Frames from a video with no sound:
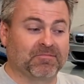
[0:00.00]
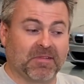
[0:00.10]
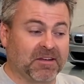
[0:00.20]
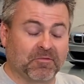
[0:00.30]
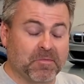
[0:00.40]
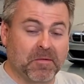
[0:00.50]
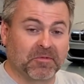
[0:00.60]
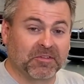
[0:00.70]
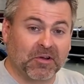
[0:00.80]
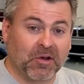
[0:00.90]
I
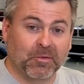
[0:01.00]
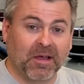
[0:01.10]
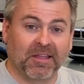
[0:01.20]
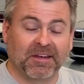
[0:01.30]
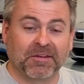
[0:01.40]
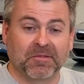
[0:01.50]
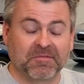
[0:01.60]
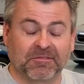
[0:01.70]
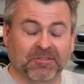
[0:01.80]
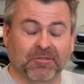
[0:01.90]
remember the car well. It
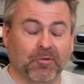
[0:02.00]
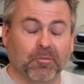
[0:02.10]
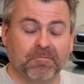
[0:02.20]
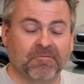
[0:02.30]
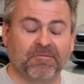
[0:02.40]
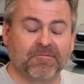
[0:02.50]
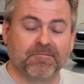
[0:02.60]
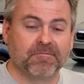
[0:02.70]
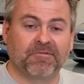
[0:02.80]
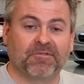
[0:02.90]
was an old
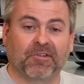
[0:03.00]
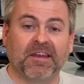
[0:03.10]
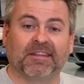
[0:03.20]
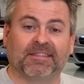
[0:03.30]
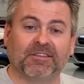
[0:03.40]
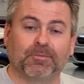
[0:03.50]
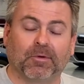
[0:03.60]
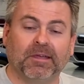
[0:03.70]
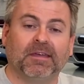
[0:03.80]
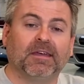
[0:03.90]
friend at this
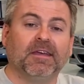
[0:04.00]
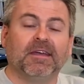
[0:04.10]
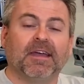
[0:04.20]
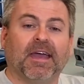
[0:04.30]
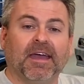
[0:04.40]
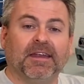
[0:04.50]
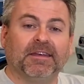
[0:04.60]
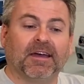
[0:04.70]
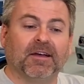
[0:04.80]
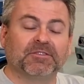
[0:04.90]
point.
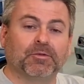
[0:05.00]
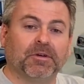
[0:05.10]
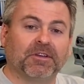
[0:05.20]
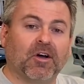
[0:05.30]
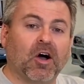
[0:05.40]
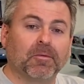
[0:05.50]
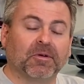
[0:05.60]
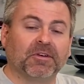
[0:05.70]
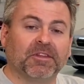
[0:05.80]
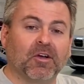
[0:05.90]
And I was going to
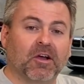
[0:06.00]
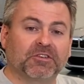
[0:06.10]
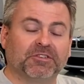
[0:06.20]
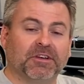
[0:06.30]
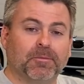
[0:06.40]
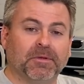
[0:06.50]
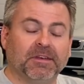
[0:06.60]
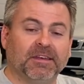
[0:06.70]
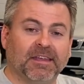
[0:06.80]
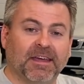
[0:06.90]
Auburn, the auction up in
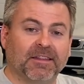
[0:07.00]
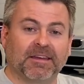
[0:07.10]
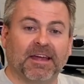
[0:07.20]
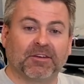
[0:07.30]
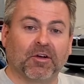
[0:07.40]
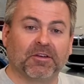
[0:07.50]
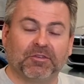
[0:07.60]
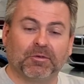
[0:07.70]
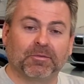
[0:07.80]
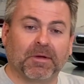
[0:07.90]
Indiana that I'd gone
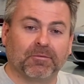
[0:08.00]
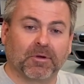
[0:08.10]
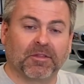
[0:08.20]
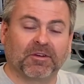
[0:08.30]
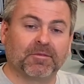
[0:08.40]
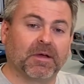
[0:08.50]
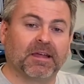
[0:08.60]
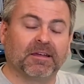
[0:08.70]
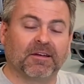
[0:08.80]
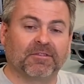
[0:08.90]
to with my brother and
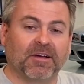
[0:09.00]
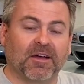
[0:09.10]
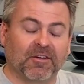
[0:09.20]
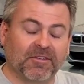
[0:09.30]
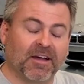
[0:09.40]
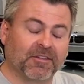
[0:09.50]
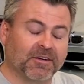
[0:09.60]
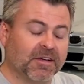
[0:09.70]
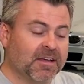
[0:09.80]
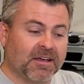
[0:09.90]
our
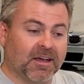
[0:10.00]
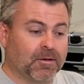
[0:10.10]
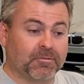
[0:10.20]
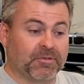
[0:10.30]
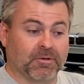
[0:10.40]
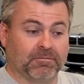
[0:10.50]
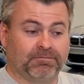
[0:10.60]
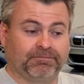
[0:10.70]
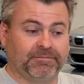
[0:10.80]
father for